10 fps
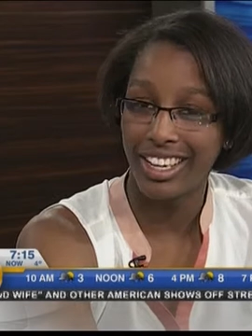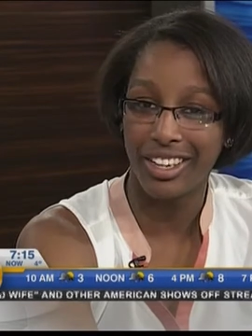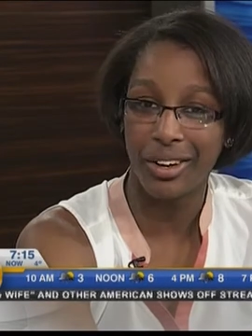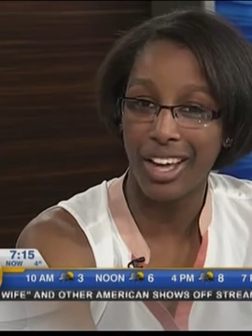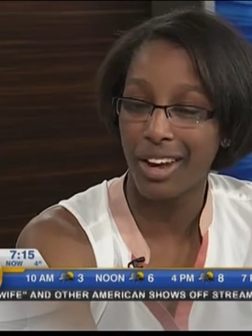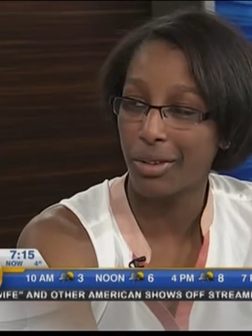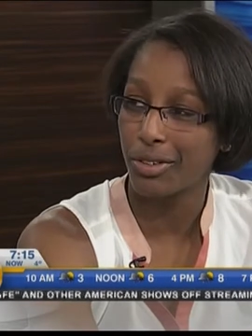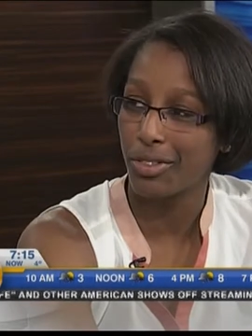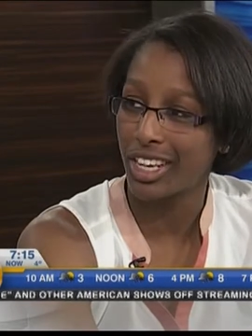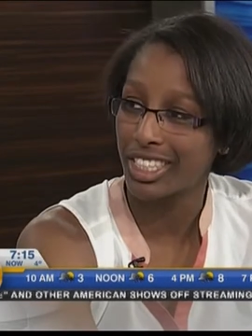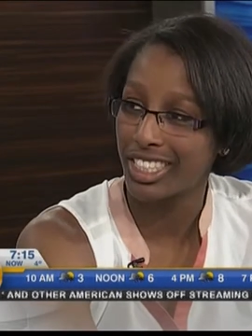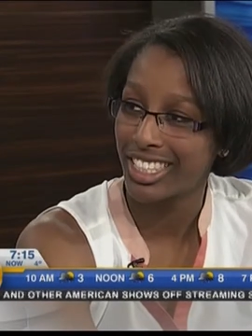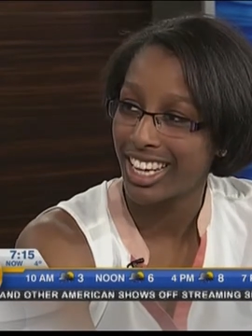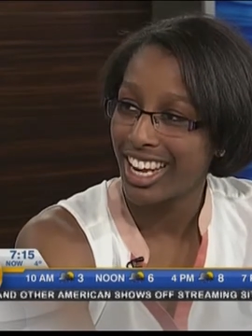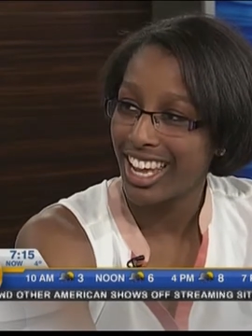you know, kind of
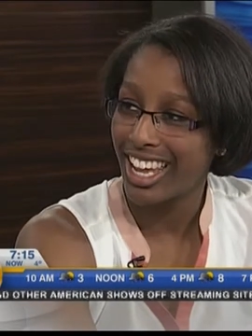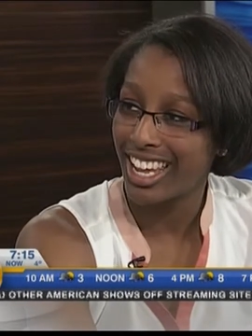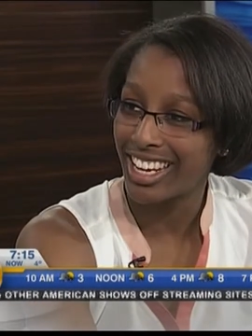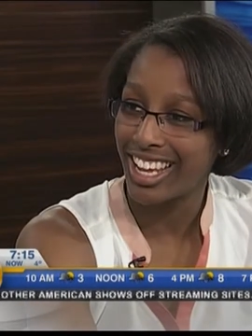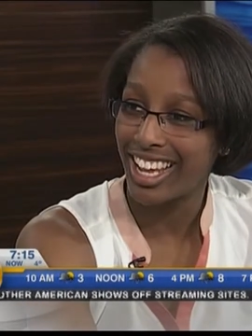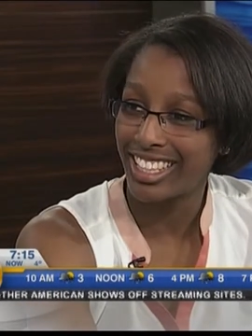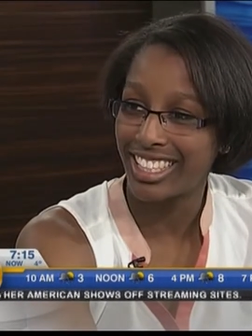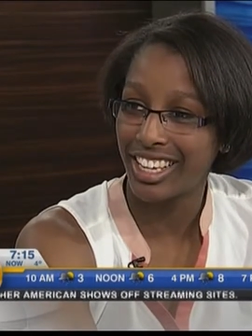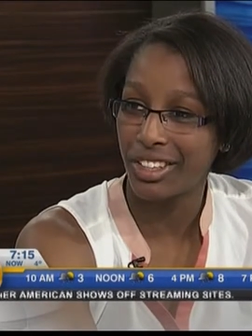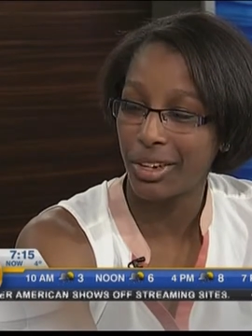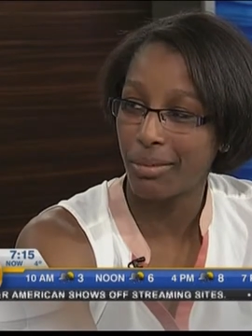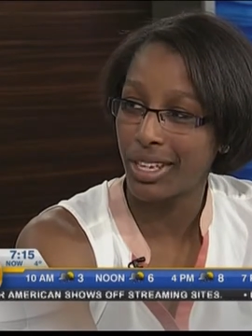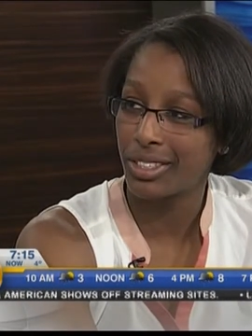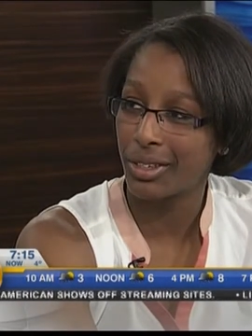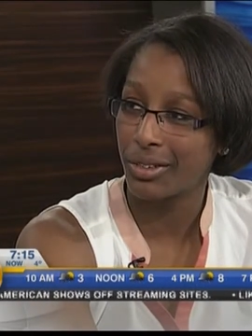refresh and uh, take a little
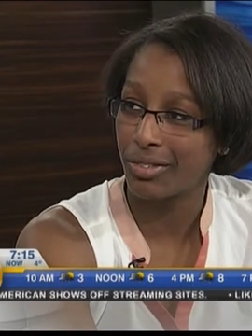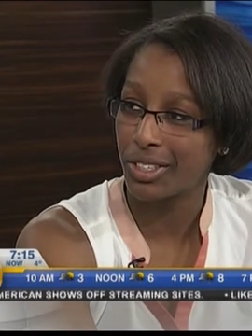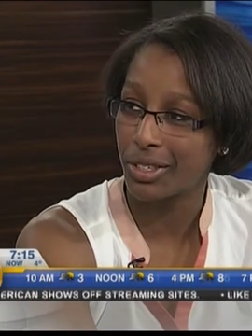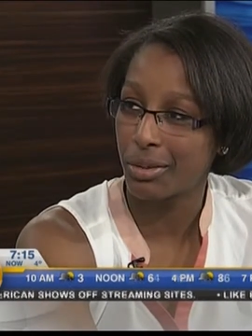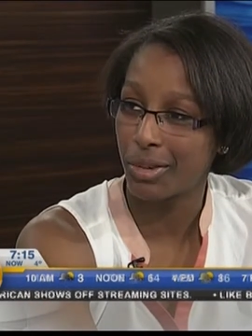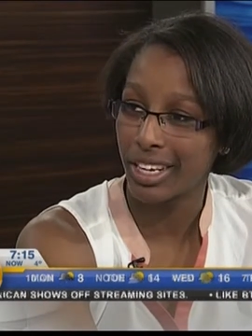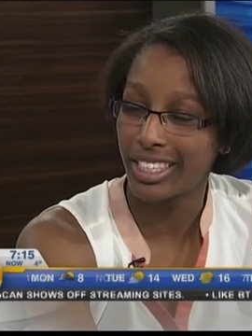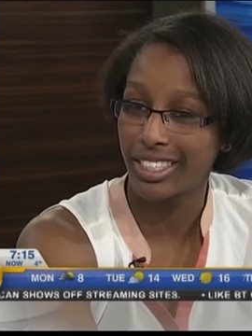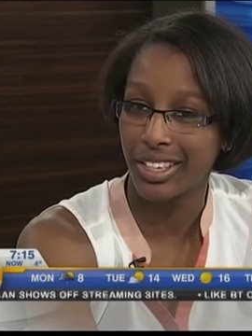mental and physical break.